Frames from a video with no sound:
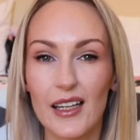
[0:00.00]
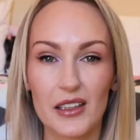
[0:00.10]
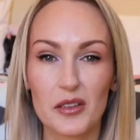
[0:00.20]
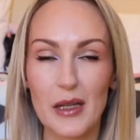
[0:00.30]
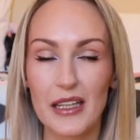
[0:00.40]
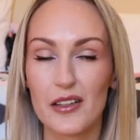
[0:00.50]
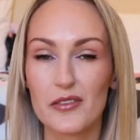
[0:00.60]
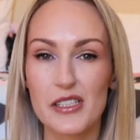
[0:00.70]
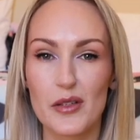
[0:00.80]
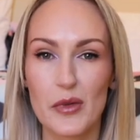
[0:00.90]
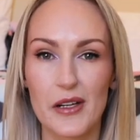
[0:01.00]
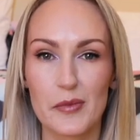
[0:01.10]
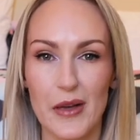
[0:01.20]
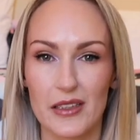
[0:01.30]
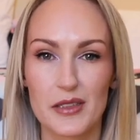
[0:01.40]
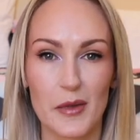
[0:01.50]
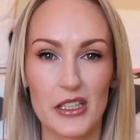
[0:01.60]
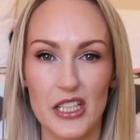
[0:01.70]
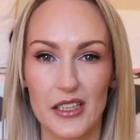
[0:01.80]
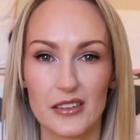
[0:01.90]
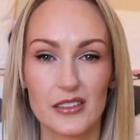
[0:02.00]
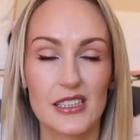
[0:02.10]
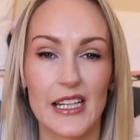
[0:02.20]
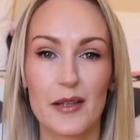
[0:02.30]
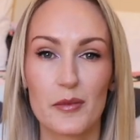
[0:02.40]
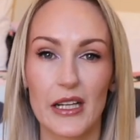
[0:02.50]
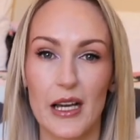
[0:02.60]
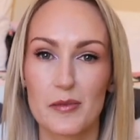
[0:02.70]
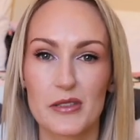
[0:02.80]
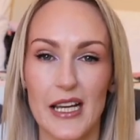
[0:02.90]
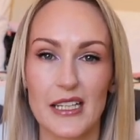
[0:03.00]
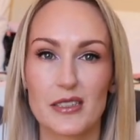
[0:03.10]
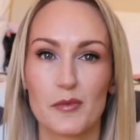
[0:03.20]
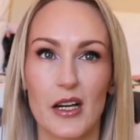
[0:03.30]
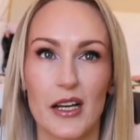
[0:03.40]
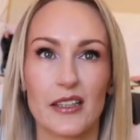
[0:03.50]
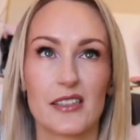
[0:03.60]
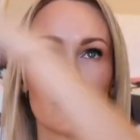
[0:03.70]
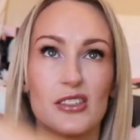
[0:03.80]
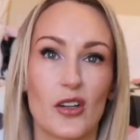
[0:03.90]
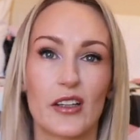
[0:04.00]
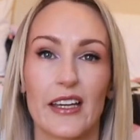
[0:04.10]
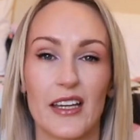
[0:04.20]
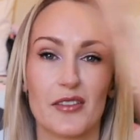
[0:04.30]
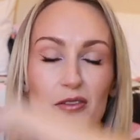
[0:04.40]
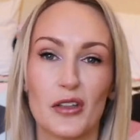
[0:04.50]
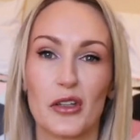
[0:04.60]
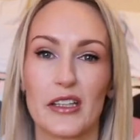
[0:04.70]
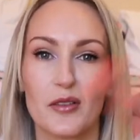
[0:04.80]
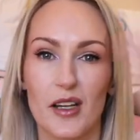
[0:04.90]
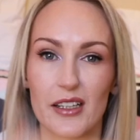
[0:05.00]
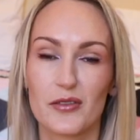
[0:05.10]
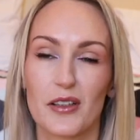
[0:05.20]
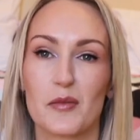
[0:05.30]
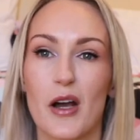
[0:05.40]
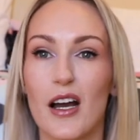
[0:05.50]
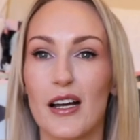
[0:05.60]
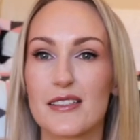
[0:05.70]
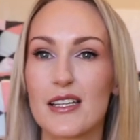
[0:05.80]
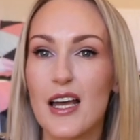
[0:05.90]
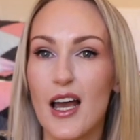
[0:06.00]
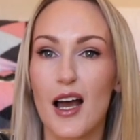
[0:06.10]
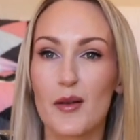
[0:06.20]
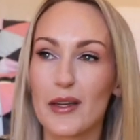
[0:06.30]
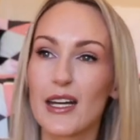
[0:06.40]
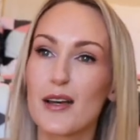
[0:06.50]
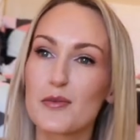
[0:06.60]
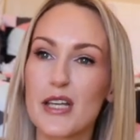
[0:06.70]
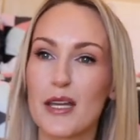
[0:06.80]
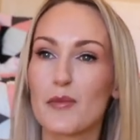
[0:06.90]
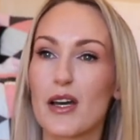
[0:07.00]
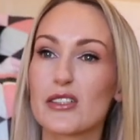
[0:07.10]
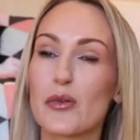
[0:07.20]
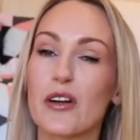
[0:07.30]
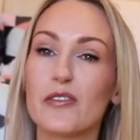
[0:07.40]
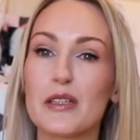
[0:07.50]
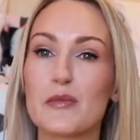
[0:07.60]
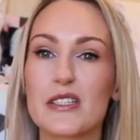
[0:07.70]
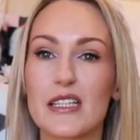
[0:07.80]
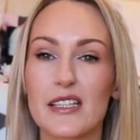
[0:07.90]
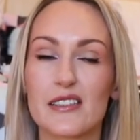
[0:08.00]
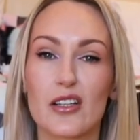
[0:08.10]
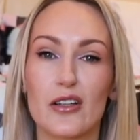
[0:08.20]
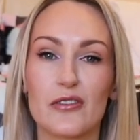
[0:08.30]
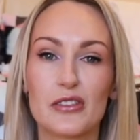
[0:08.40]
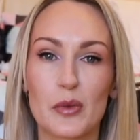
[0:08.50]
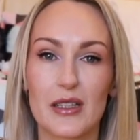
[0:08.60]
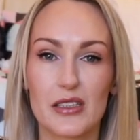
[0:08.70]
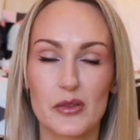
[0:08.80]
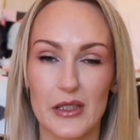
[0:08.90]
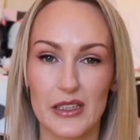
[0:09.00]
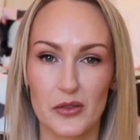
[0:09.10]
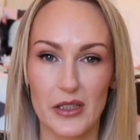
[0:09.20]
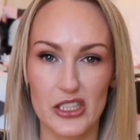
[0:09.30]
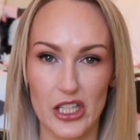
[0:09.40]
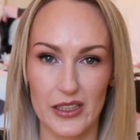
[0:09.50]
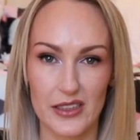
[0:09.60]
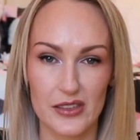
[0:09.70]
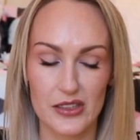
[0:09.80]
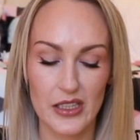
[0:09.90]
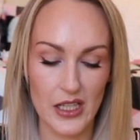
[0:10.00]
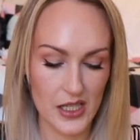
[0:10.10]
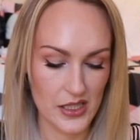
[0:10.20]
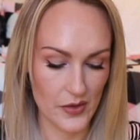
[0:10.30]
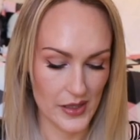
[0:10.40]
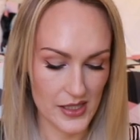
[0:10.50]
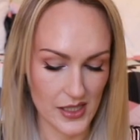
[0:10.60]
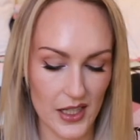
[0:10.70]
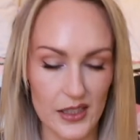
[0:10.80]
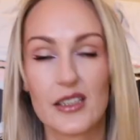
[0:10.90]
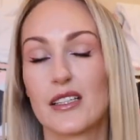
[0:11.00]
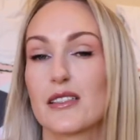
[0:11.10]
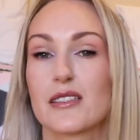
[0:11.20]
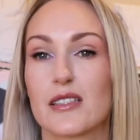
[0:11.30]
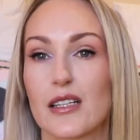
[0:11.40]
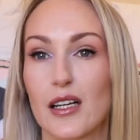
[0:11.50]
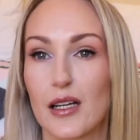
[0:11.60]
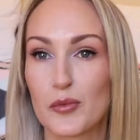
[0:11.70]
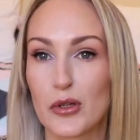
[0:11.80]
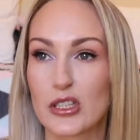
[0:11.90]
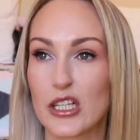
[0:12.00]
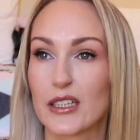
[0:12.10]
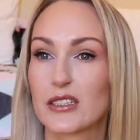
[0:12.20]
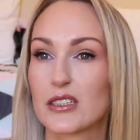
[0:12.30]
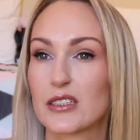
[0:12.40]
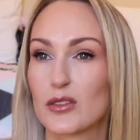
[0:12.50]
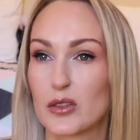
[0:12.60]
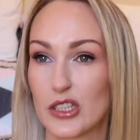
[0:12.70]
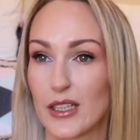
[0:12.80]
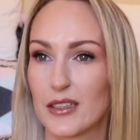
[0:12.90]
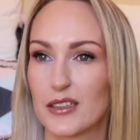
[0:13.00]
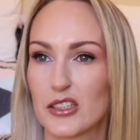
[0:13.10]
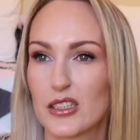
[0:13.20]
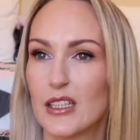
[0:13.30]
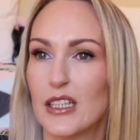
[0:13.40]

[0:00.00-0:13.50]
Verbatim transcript: Hello my loves, welcome back to my channel. Today I'm going to update my, there's dog hair floating right in front of my eyes. I'm going to update my 12 lipsticks of 2023 challenge. So I started this uh, project or challenge